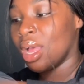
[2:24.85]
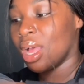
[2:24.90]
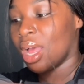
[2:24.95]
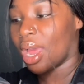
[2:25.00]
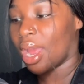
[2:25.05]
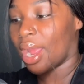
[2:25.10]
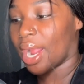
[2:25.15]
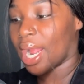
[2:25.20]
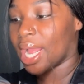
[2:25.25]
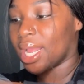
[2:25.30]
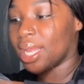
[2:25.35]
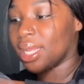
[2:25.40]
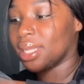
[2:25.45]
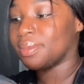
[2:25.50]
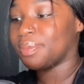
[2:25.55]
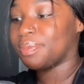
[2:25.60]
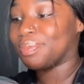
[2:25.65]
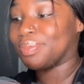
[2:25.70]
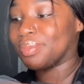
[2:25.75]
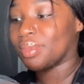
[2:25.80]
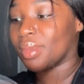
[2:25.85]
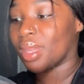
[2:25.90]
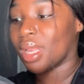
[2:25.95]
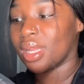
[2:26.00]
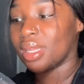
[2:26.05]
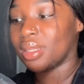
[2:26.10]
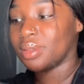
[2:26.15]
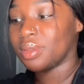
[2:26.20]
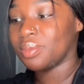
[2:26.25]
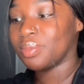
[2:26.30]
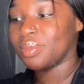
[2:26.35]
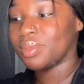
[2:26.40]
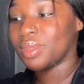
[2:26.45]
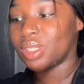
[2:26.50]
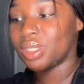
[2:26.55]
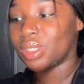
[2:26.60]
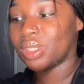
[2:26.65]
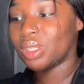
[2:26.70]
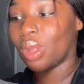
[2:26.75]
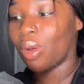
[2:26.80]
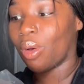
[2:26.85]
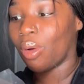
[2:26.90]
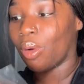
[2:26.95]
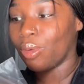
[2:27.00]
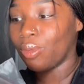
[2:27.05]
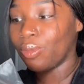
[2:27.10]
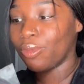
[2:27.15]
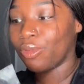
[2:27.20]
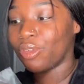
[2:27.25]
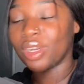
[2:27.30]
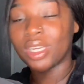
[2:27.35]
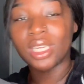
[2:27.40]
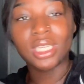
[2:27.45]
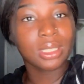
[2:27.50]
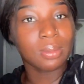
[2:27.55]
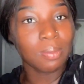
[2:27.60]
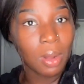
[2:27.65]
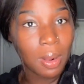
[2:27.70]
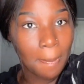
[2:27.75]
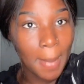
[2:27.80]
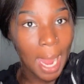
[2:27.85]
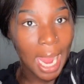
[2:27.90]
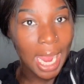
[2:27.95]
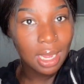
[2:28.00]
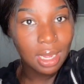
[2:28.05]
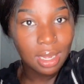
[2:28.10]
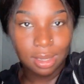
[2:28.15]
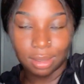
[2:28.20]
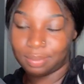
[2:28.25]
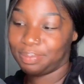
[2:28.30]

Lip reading: alright, so for this mukbang,